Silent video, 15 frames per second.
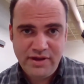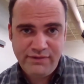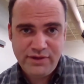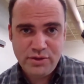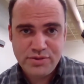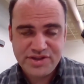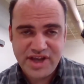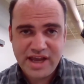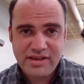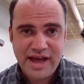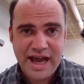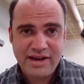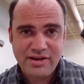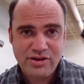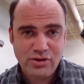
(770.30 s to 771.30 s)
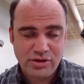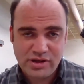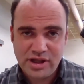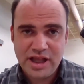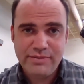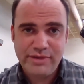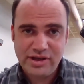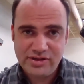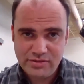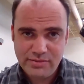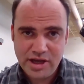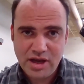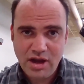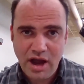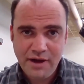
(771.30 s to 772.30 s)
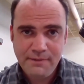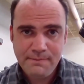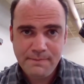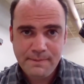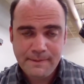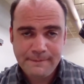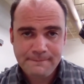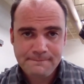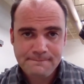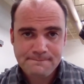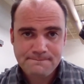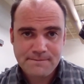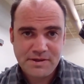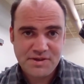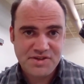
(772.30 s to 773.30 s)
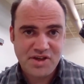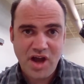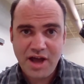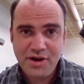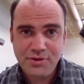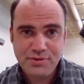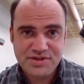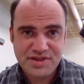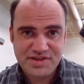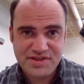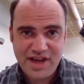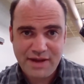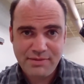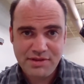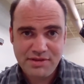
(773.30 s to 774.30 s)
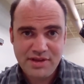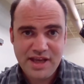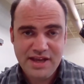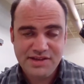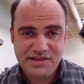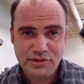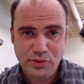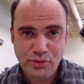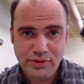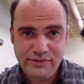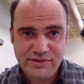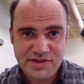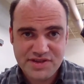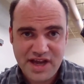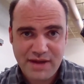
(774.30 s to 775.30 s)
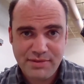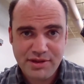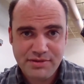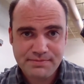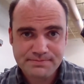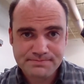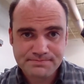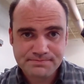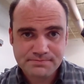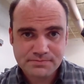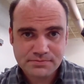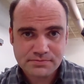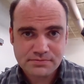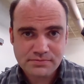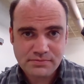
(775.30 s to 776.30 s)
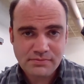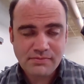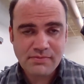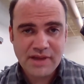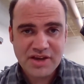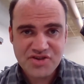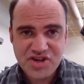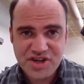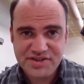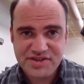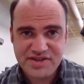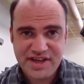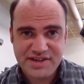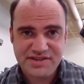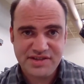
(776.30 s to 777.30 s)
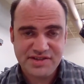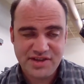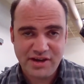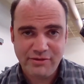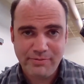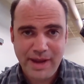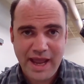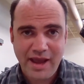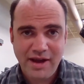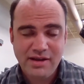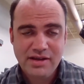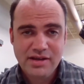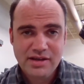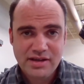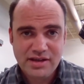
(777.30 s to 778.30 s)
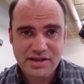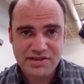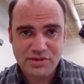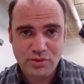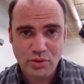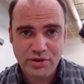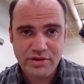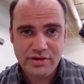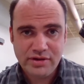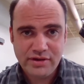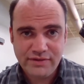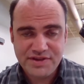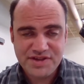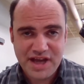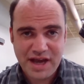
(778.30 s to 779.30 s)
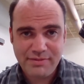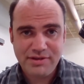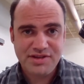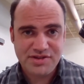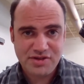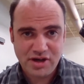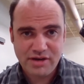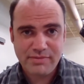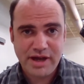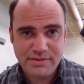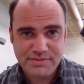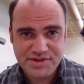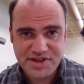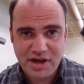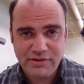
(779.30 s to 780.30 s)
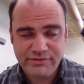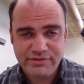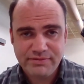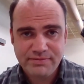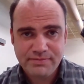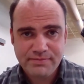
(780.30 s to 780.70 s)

you say that, you're claiming to be God. Because God owns the Sabbath. He is Lord of the Sabbath. And Jesus says, the Son of Man is Lord of the Sabbath. He's talking about himself.